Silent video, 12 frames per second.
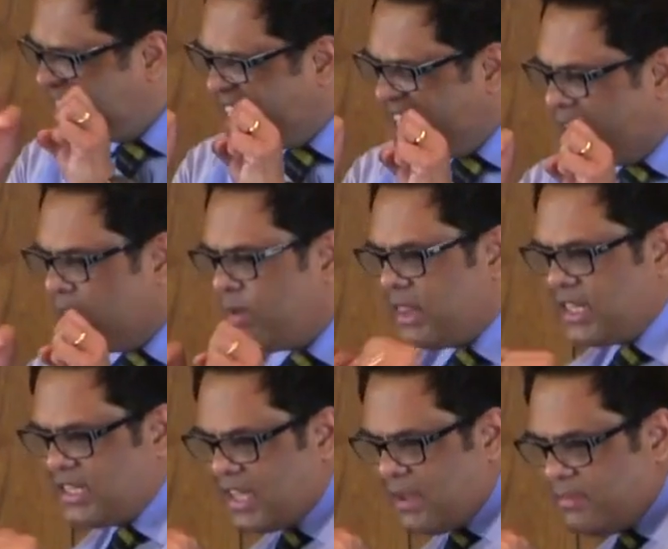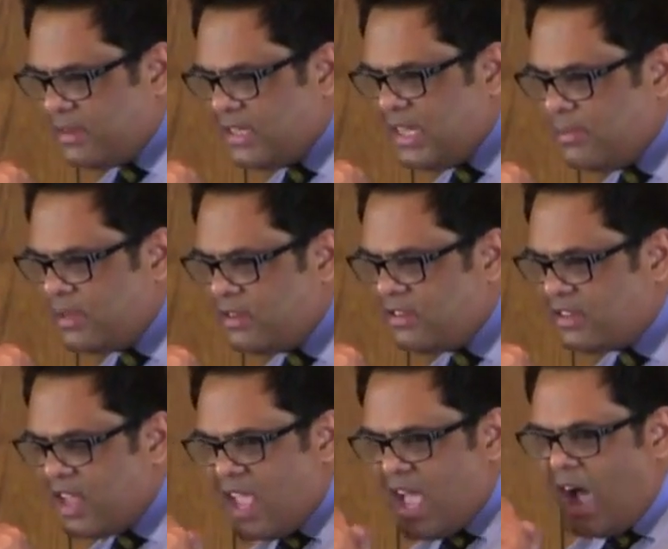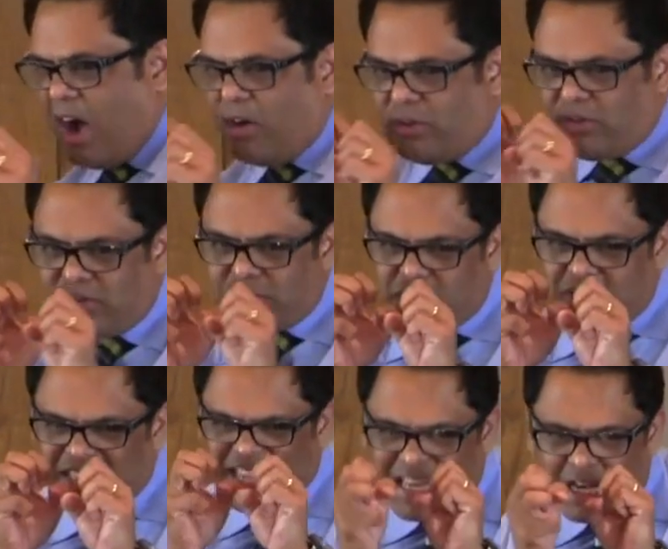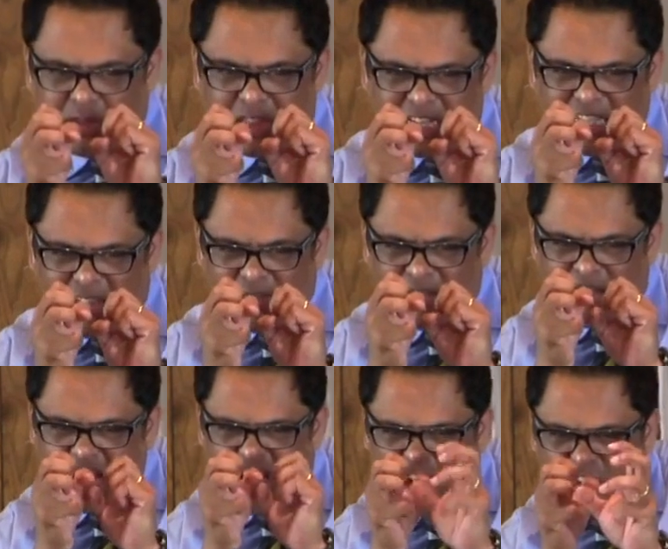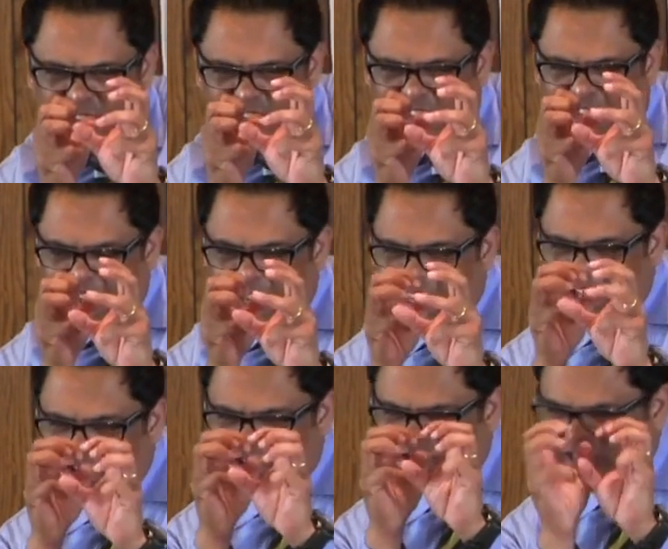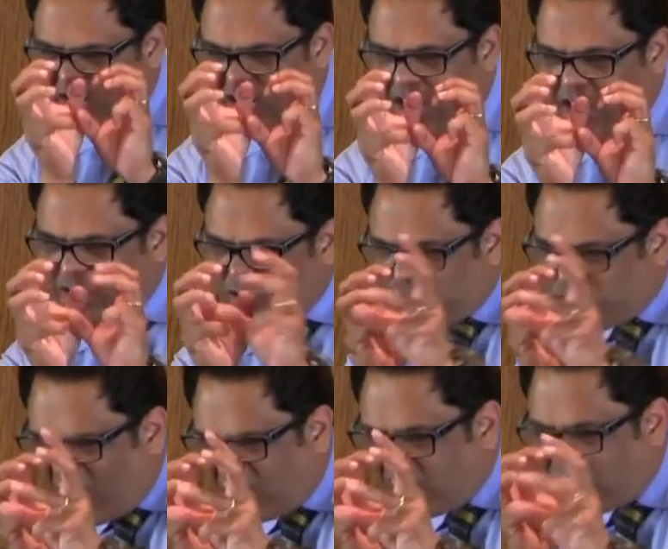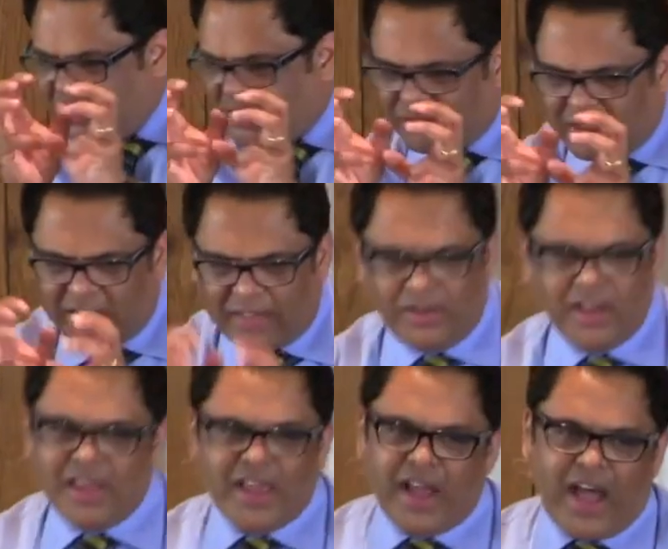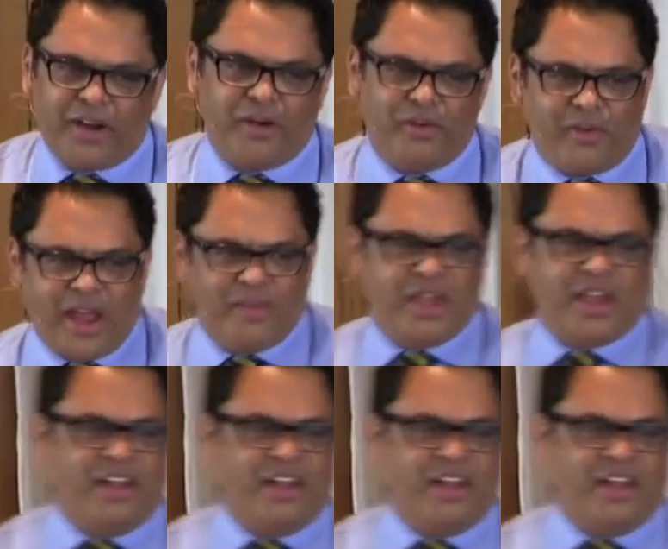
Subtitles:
deal with the demons, how to deal with the devil, and understanding and studying the strategies of the devil. I don't know why we